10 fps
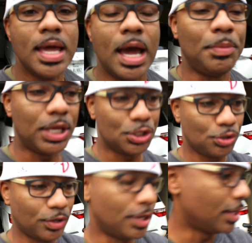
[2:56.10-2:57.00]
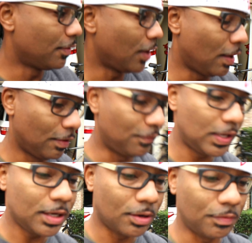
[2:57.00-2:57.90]
gonna get you a
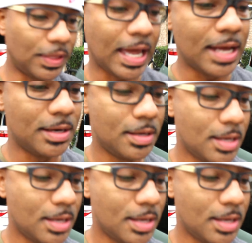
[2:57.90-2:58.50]
video of that,